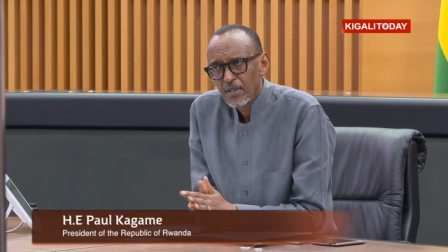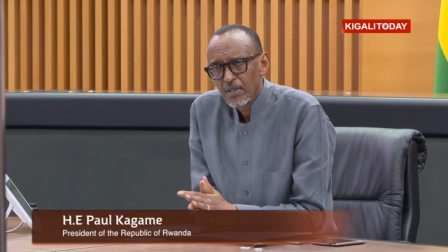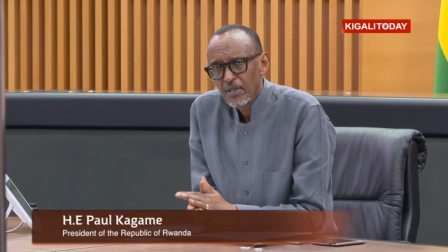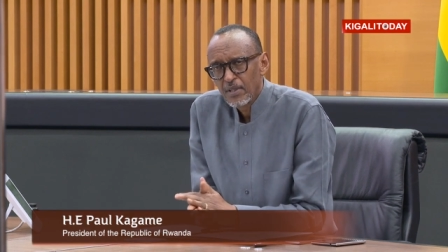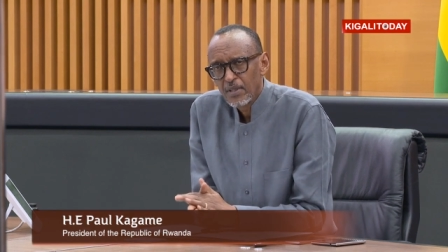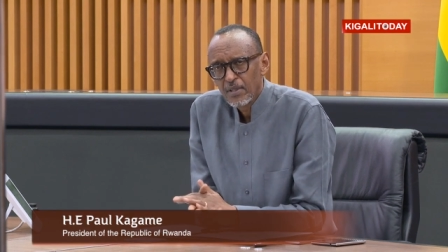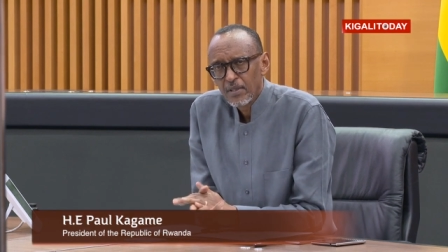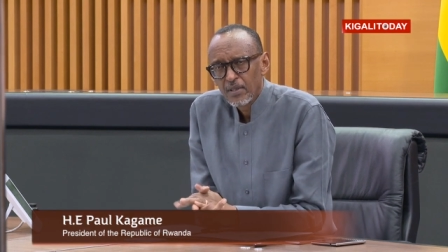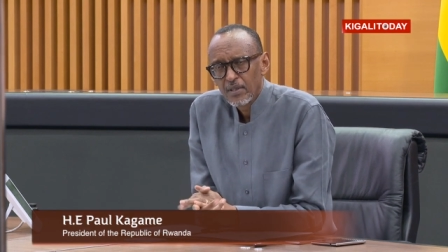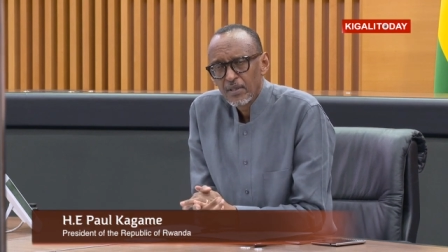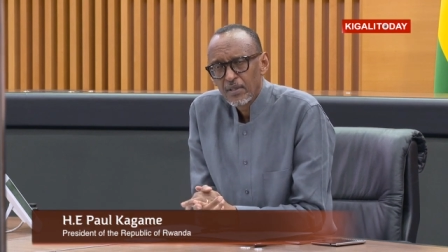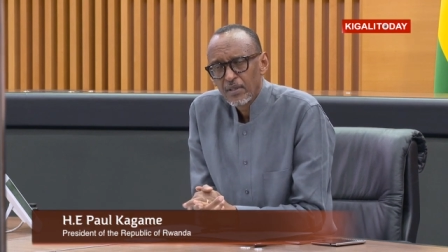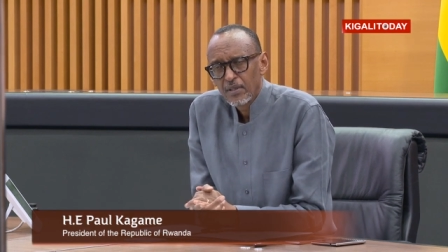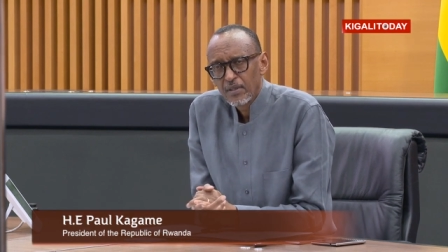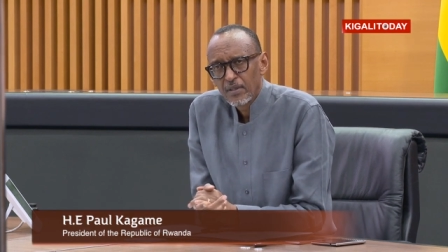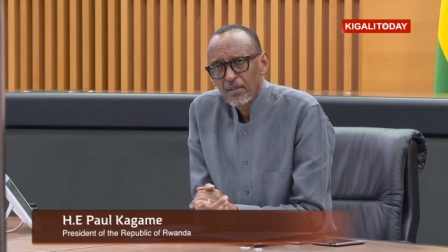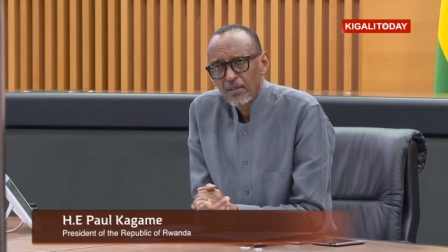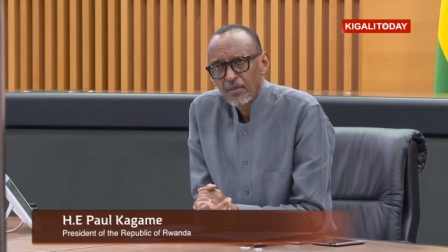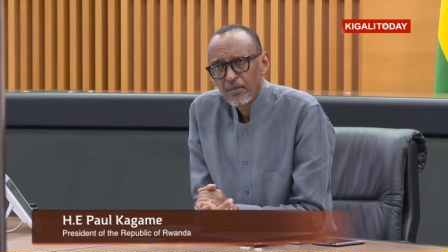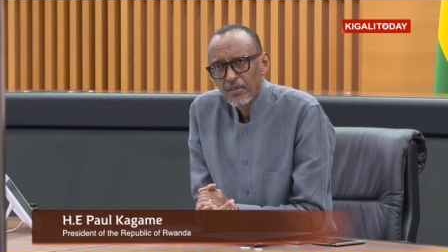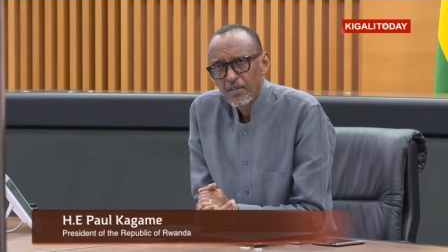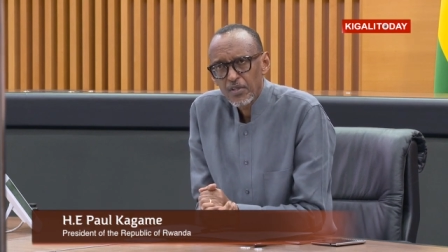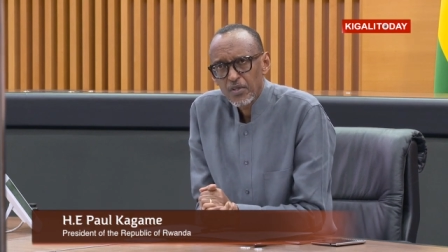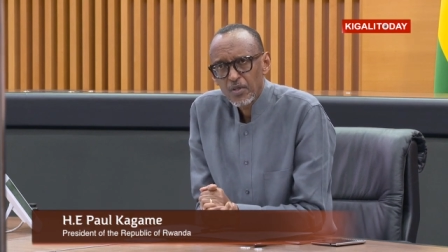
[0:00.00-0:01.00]

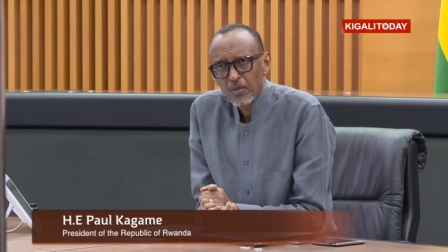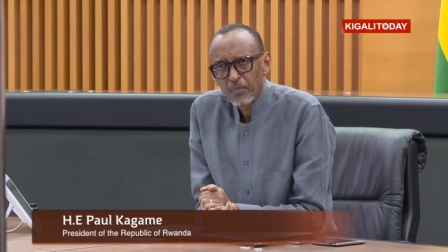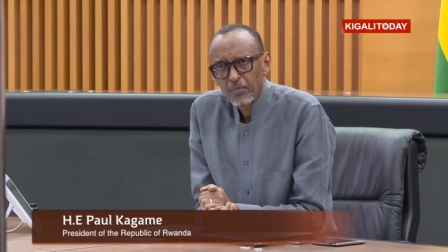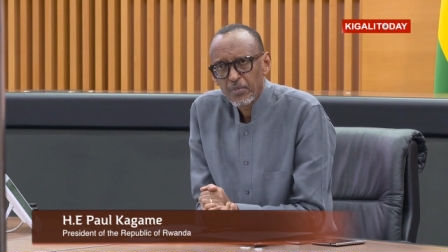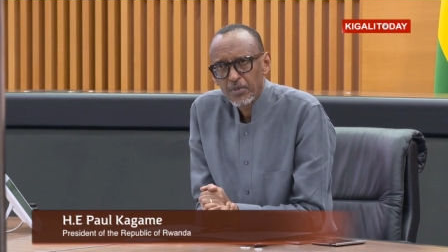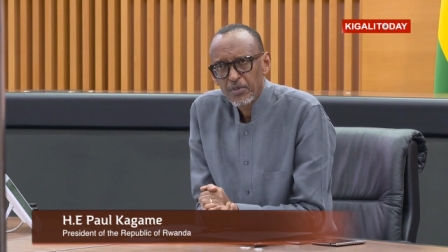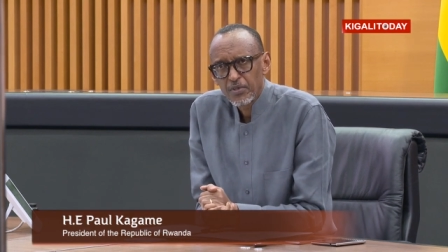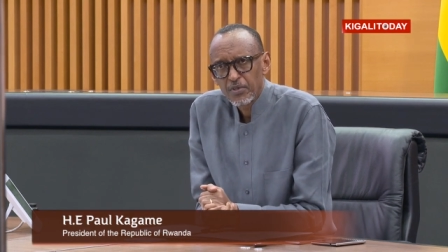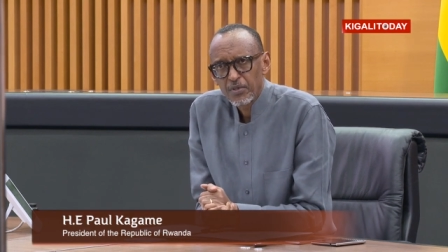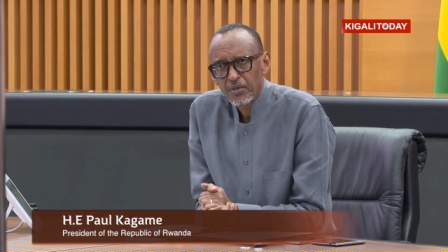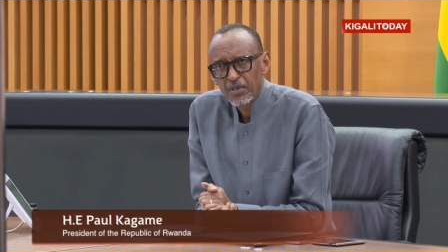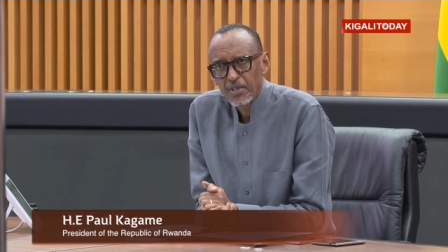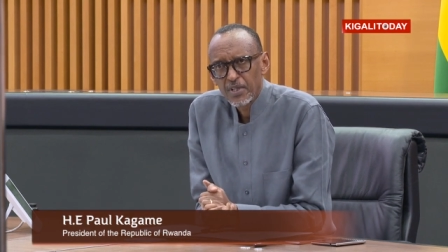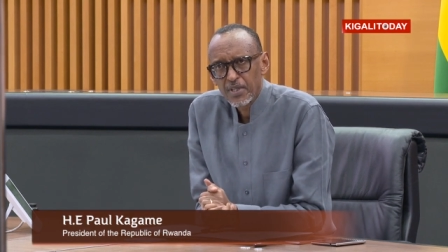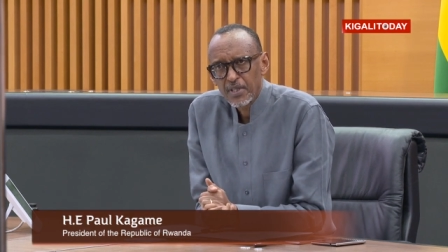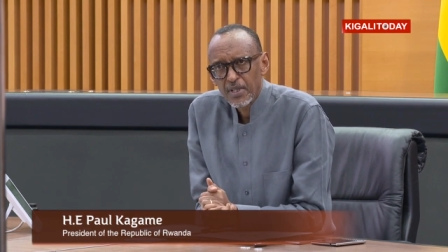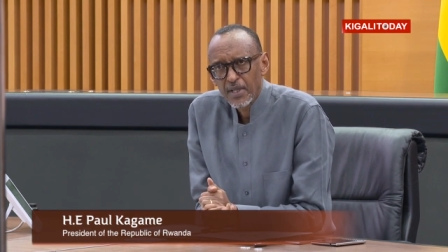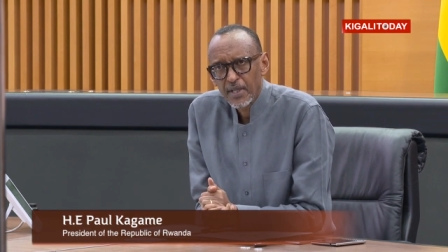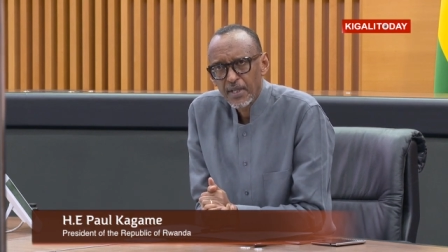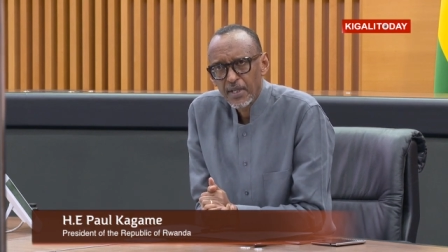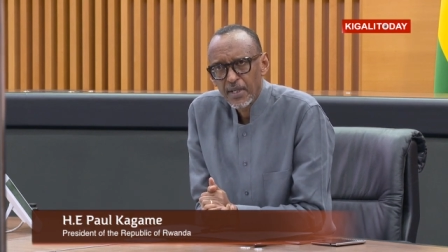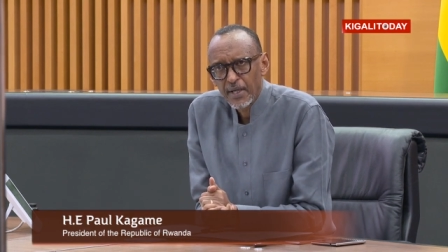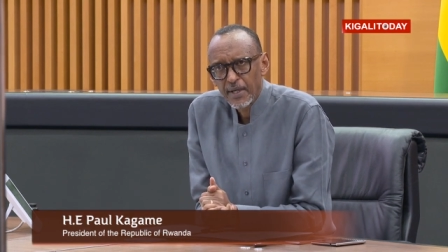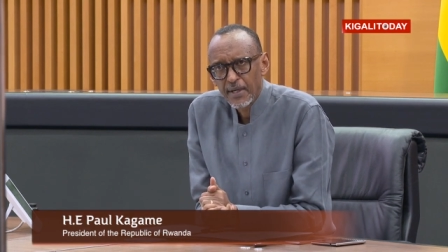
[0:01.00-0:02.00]
this
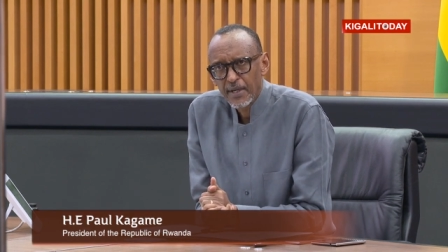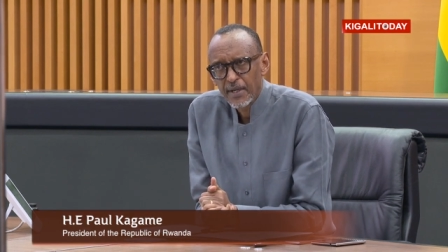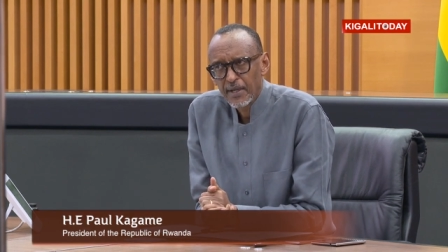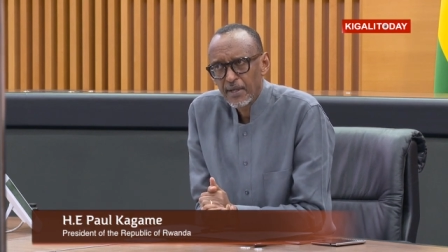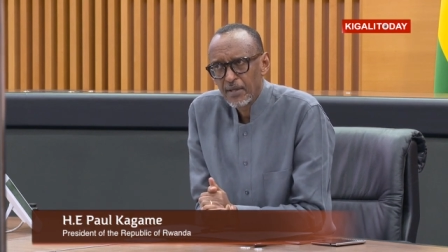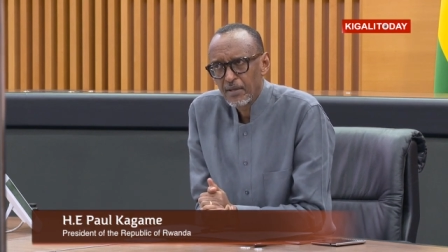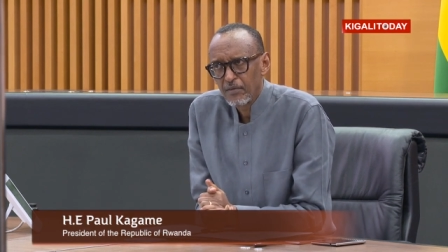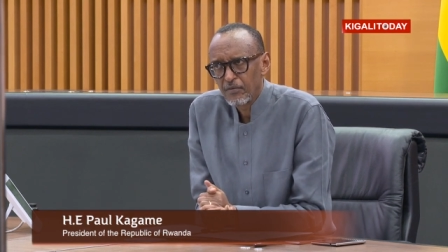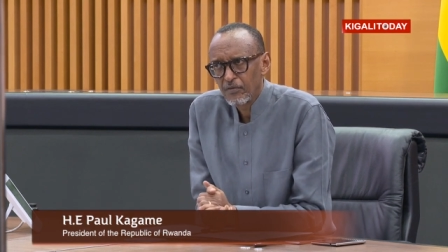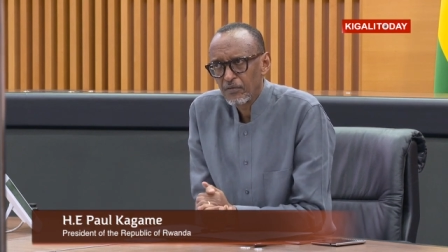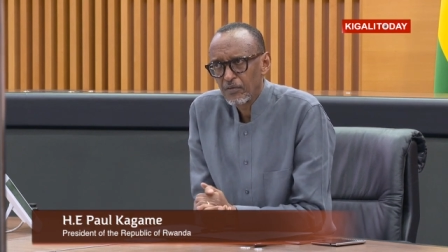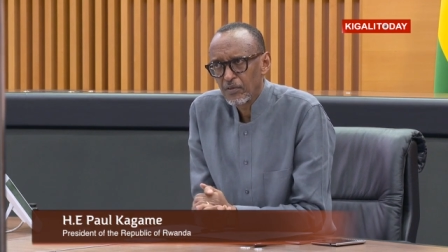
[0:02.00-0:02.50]
opportunity again and